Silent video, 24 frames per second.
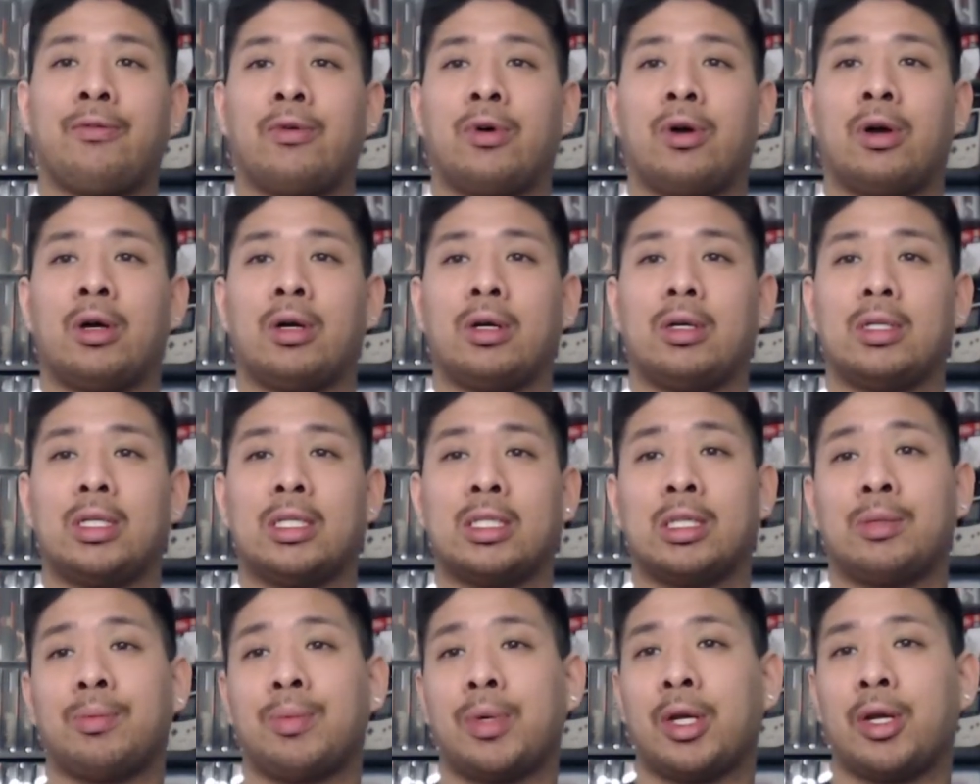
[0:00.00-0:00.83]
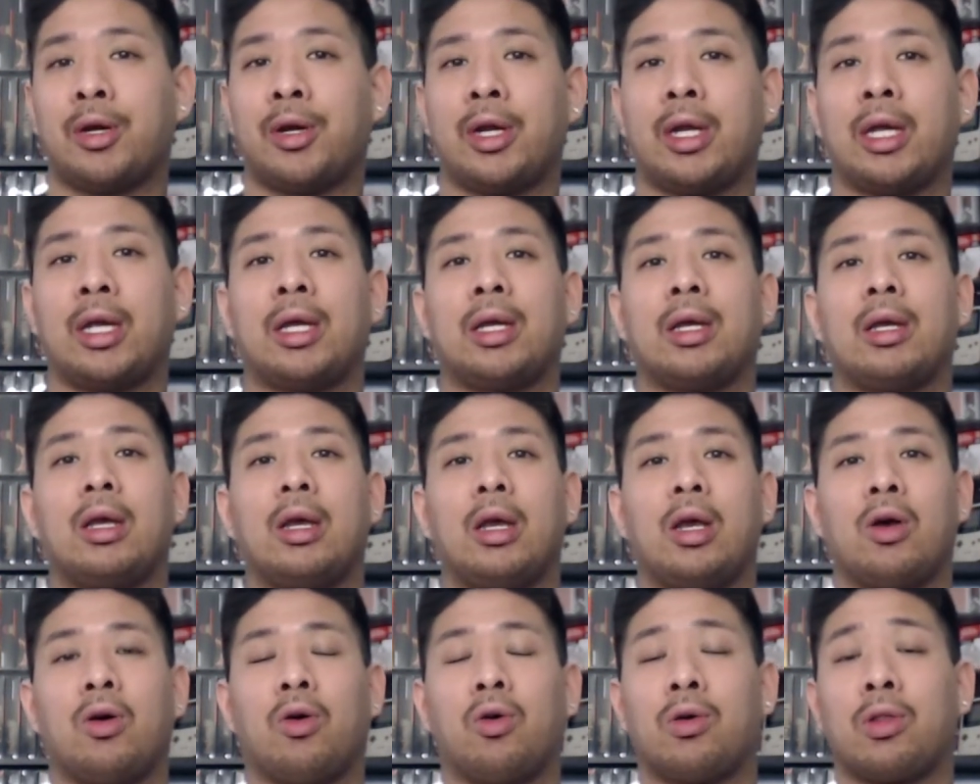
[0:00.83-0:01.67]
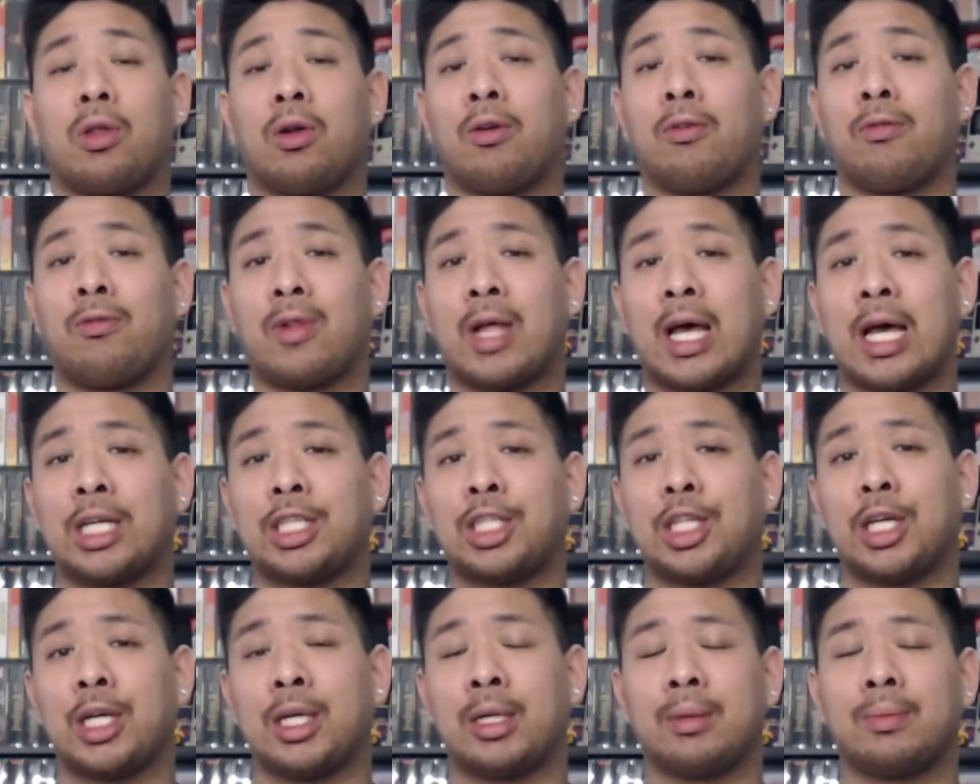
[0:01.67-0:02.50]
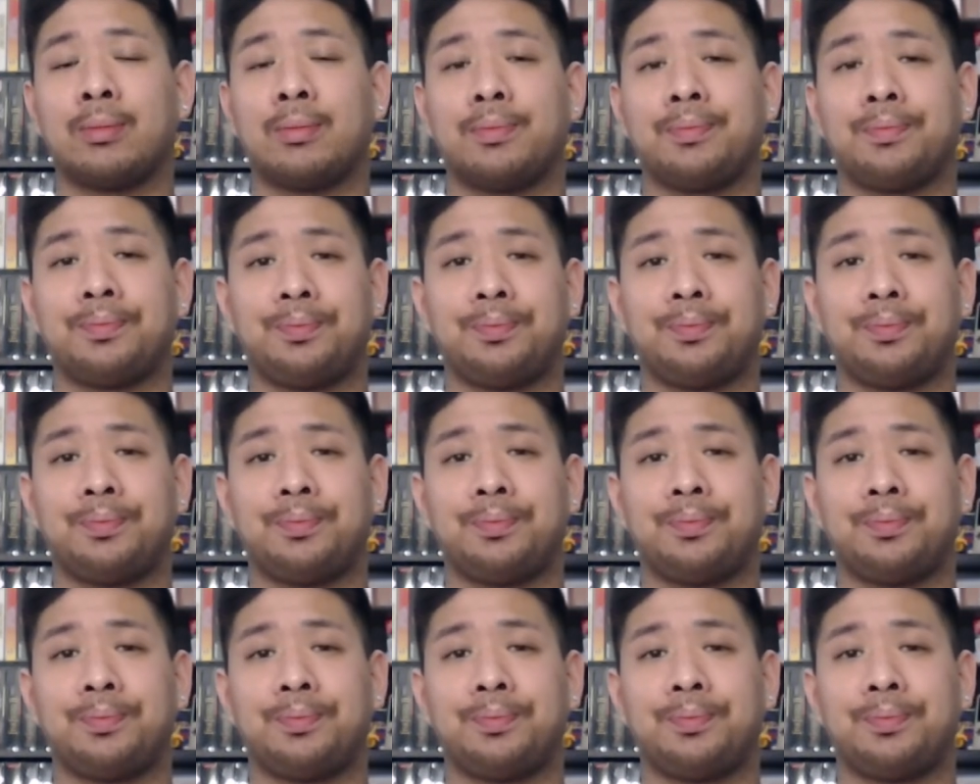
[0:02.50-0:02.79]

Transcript: were disappearing or they're flashing,